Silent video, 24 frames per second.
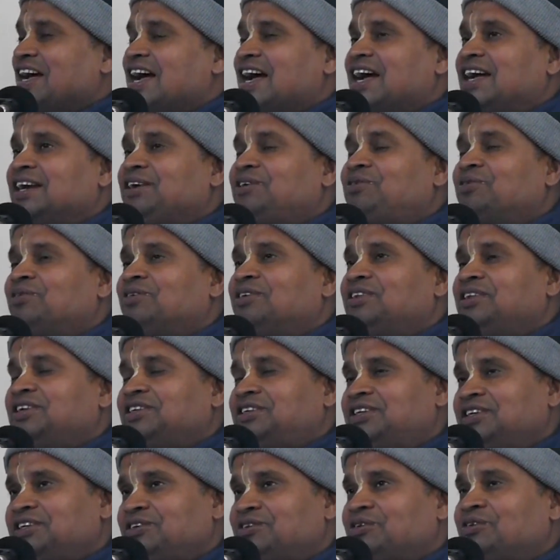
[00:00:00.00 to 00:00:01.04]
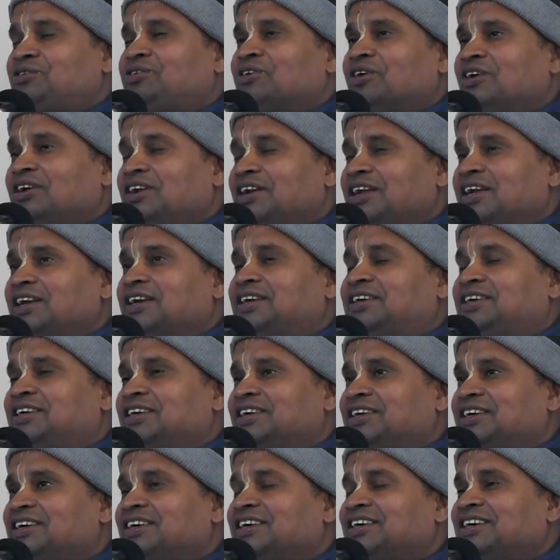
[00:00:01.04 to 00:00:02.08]
I told, this is your toilet?
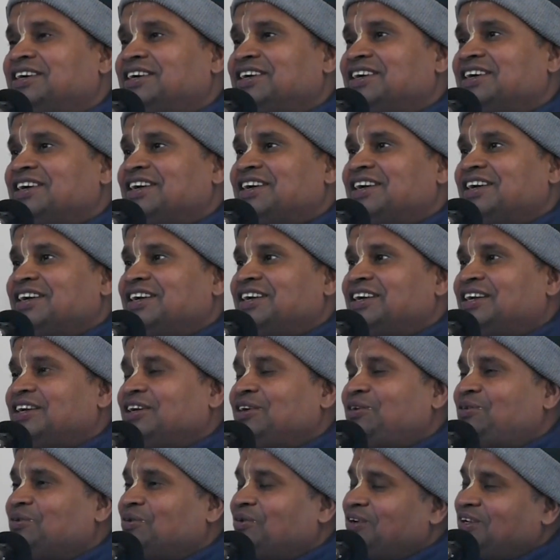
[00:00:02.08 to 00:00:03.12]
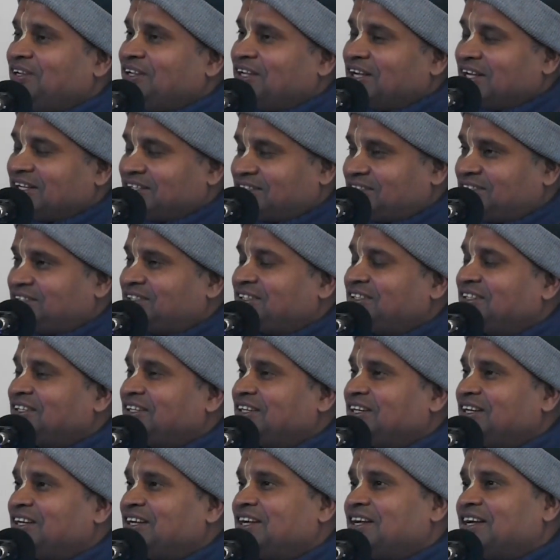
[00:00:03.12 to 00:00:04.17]
He told, yes.
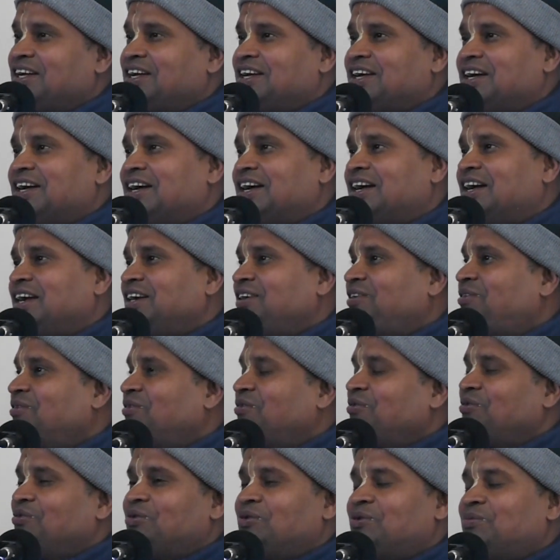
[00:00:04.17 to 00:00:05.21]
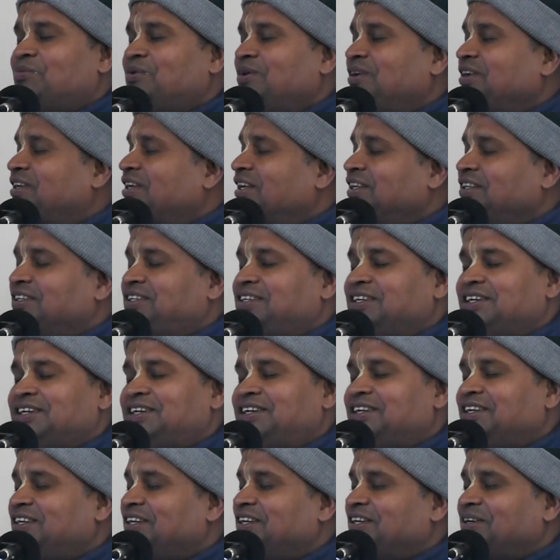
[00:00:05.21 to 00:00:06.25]
I told, nobody can sit
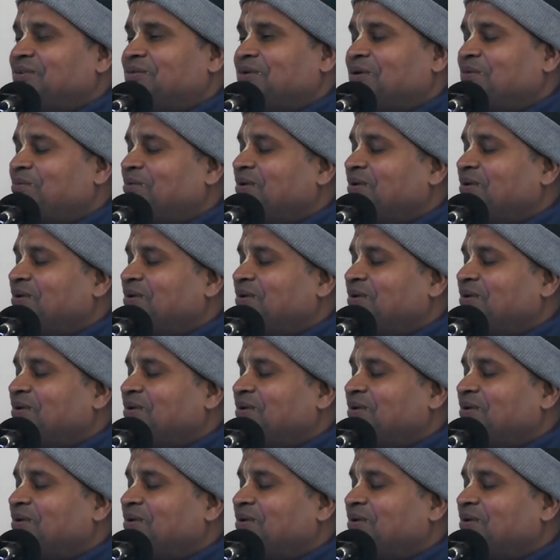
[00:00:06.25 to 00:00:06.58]
here.